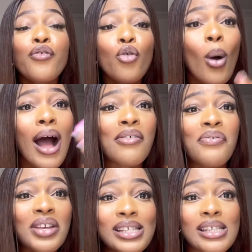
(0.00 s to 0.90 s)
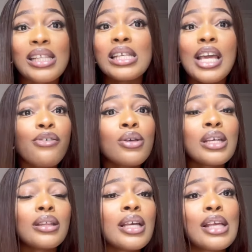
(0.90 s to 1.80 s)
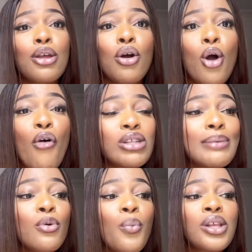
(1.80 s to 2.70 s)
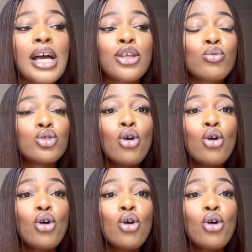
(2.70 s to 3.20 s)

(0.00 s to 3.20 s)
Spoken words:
Go and visit. If you see things that you're not comfortable with and you